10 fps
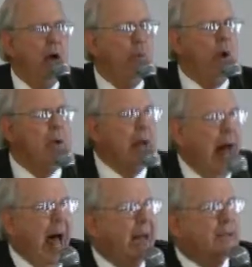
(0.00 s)
we would
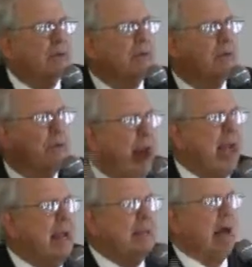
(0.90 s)
like to
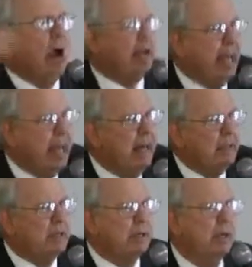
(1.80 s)
raise our
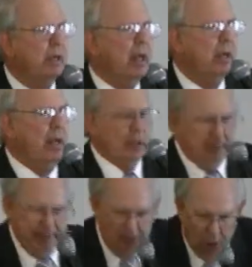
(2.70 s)
kids
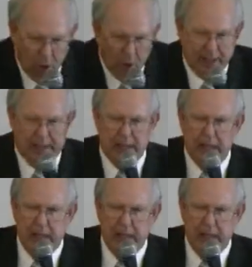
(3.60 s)
to be holy